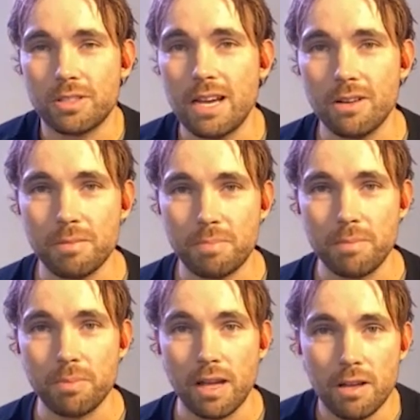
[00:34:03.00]
look down on
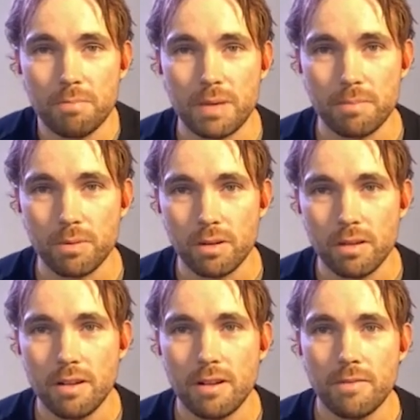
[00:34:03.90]
people. Help people.
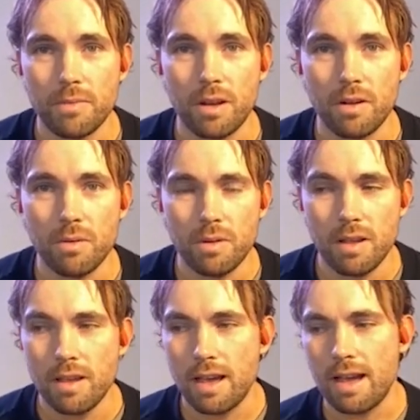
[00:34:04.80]

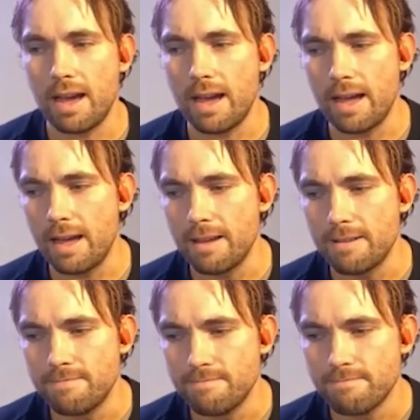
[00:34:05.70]

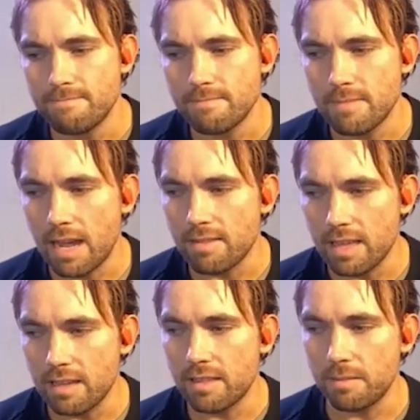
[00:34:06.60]
I
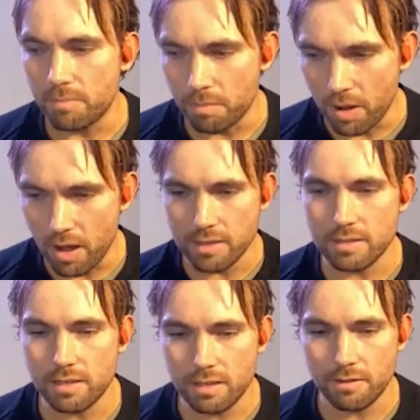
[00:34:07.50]
think that the
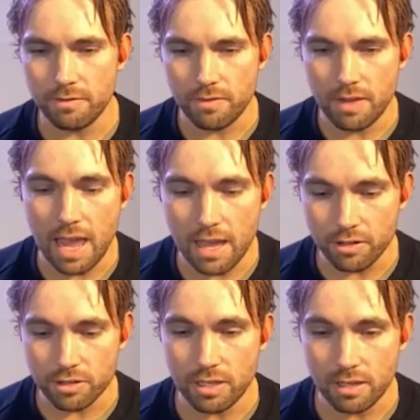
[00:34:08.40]
positive
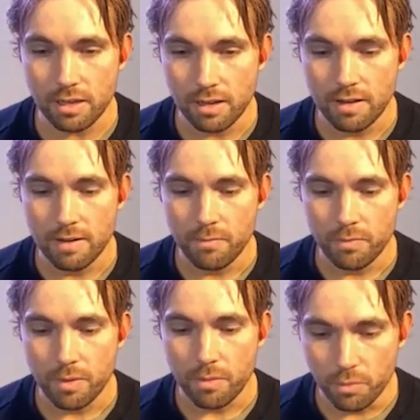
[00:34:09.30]
energy
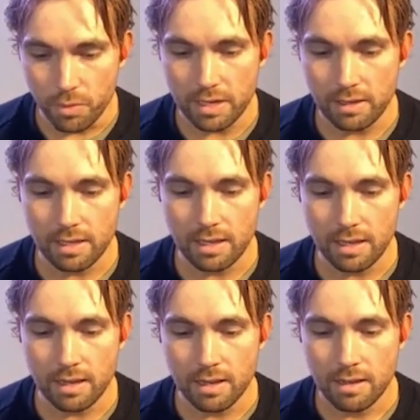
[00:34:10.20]

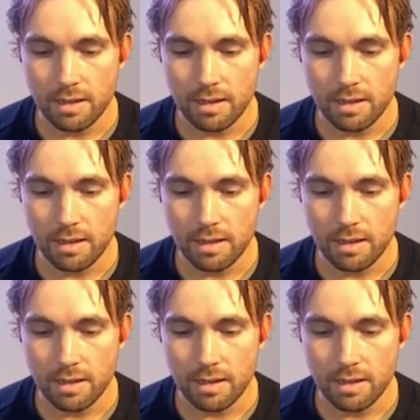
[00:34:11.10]
really